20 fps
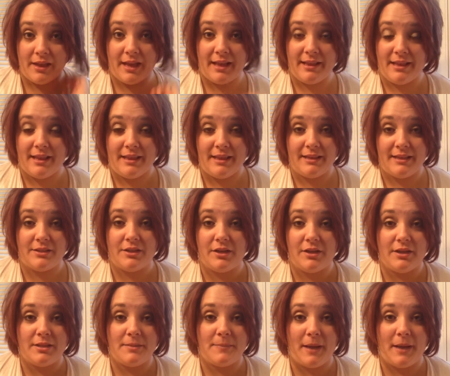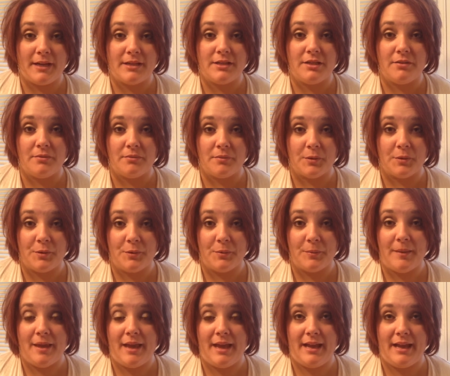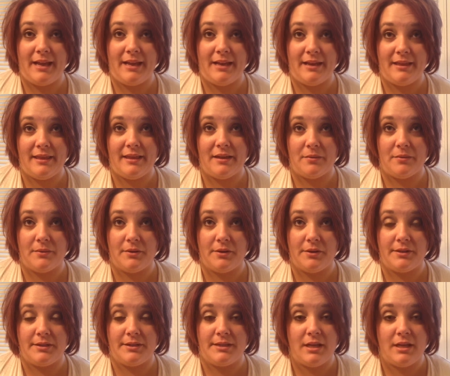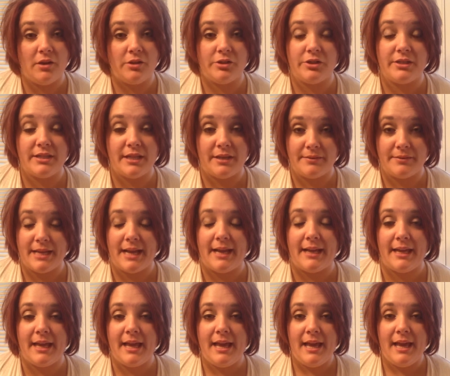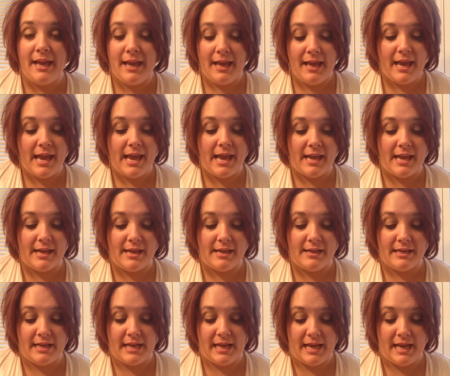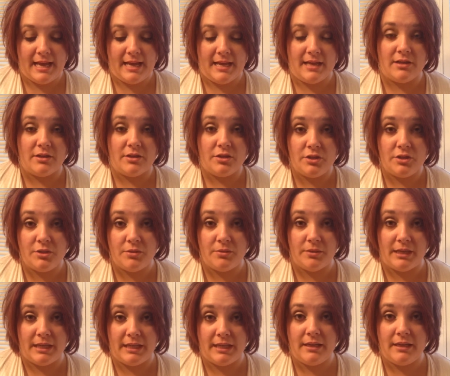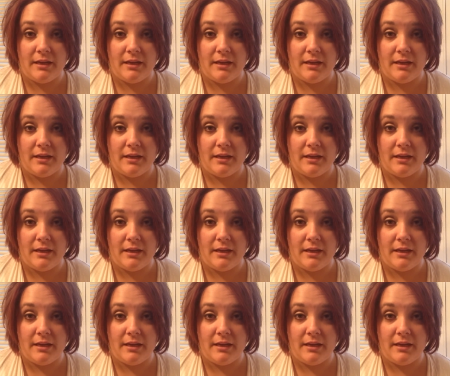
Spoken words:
And then they took us back to the room, and there was the ultrasound tech and a student